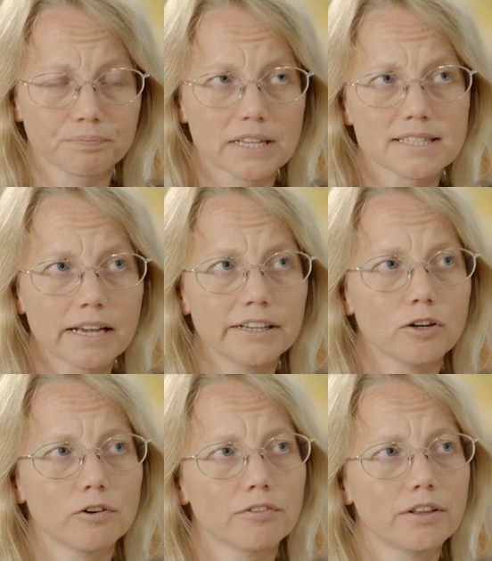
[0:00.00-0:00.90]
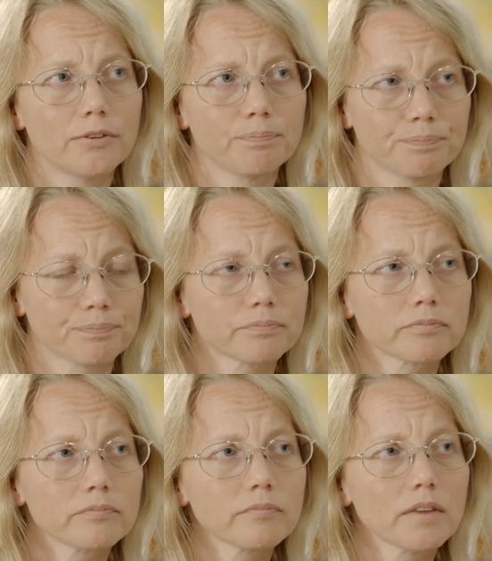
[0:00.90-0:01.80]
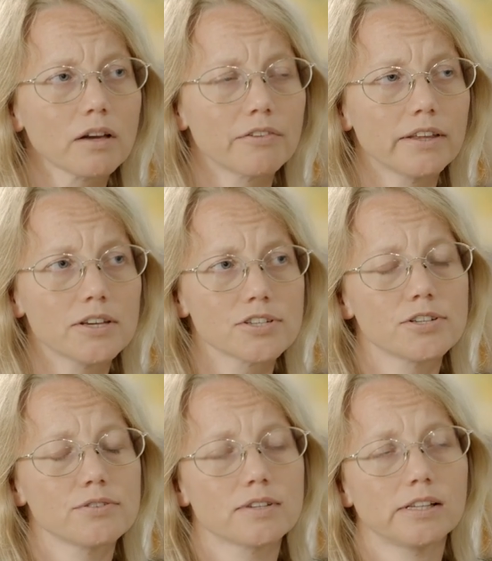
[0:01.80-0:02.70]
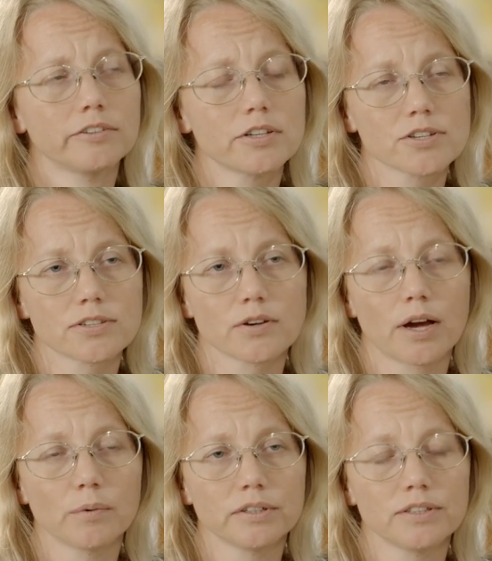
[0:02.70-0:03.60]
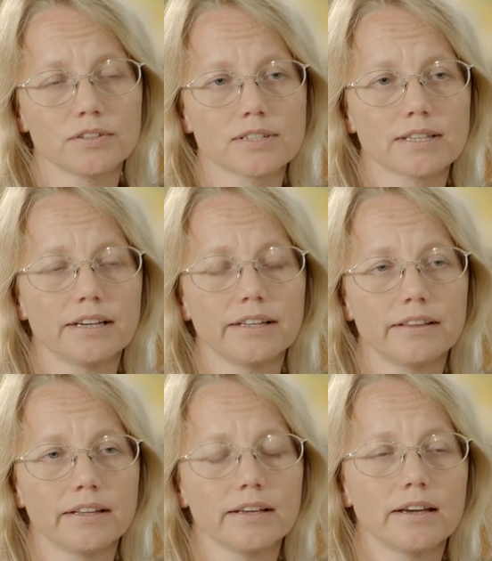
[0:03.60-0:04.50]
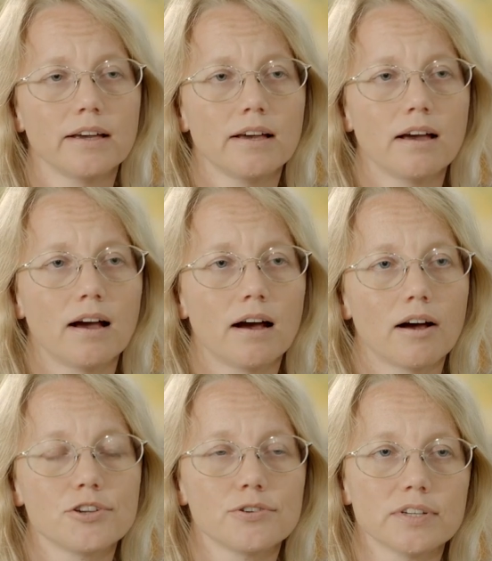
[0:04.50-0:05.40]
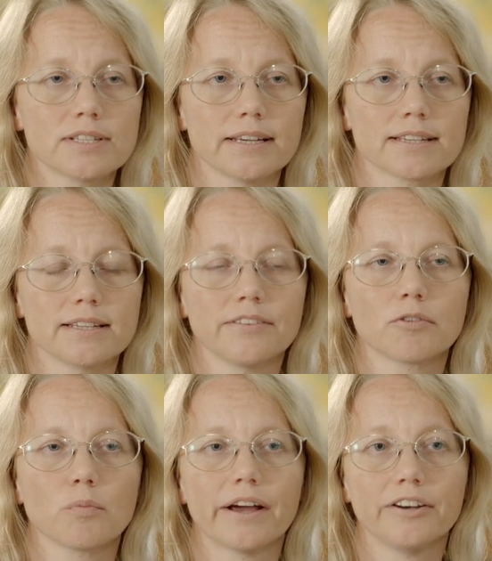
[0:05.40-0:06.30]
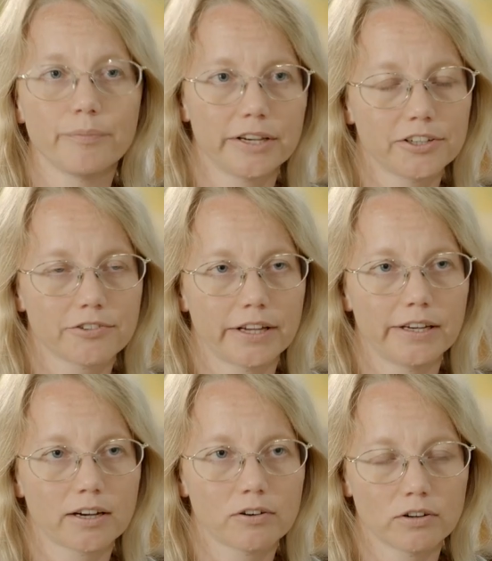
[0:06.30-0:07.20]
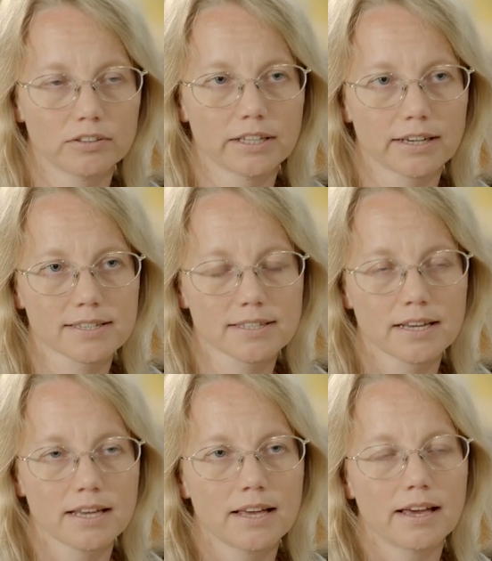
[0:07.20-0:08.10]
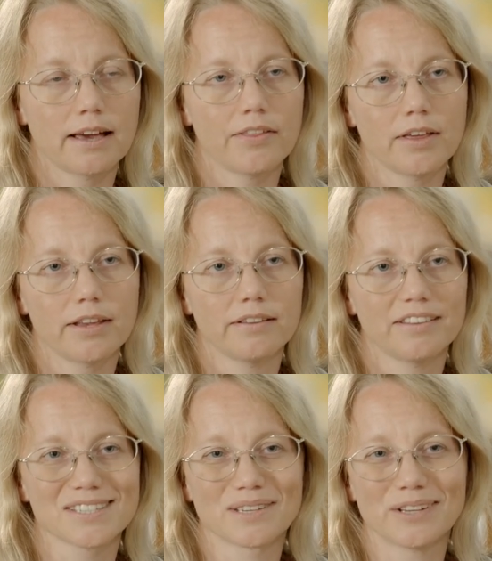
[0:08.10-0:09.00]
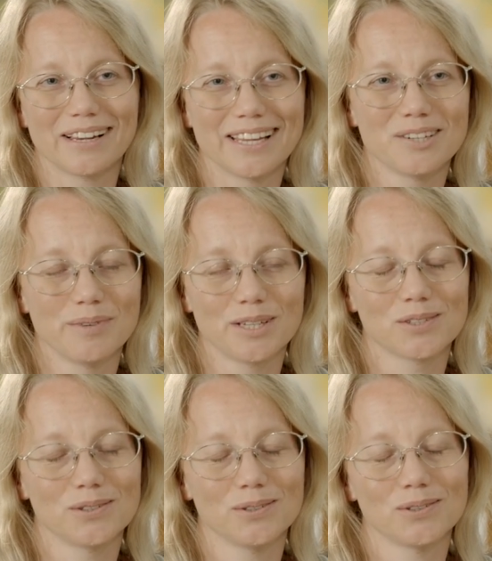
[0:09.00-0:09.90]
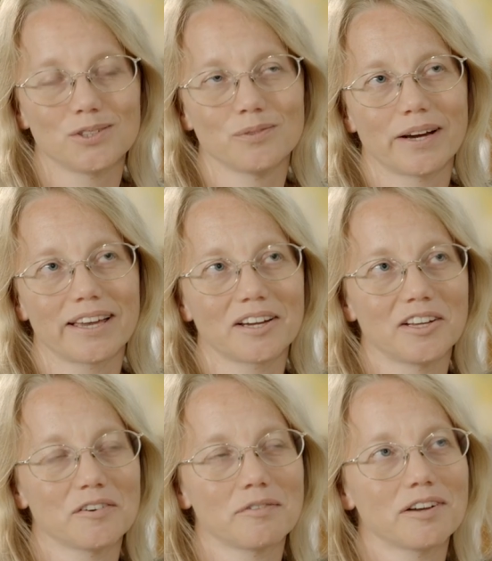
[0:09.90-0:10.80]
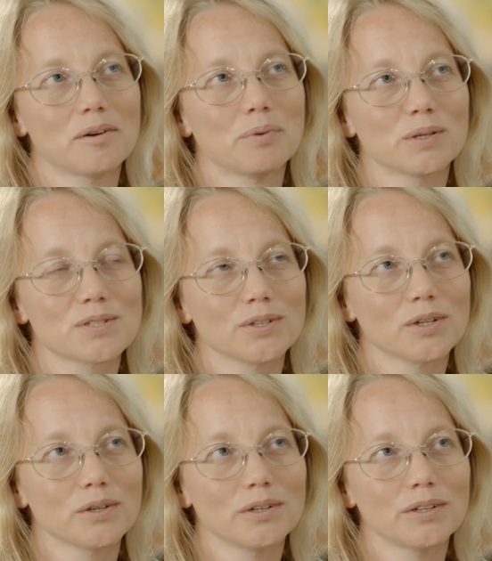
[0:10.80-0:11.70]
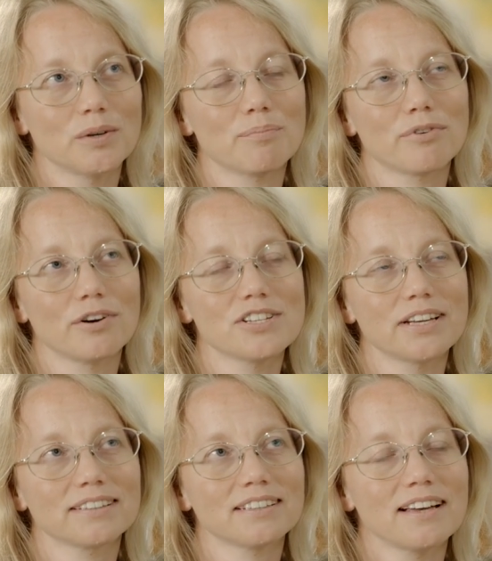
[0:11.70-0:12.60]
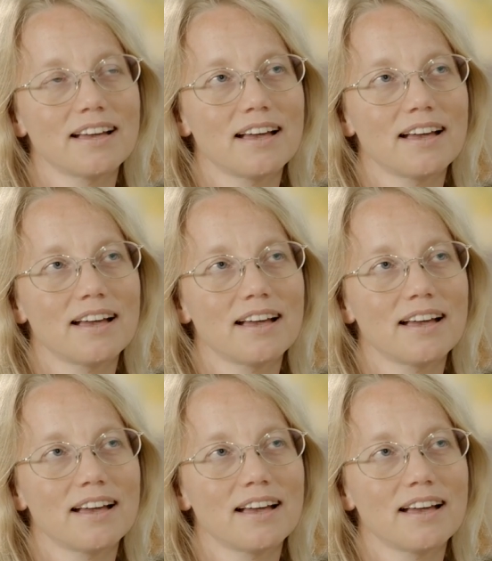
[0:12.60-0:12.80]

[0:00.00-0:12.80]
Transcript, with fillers: study of the of the ancient Jewish literature, so I wanted to study the uh, Jewish text in the wider Mediterranean context, and then this led me to to my kind of postdoc uh, project.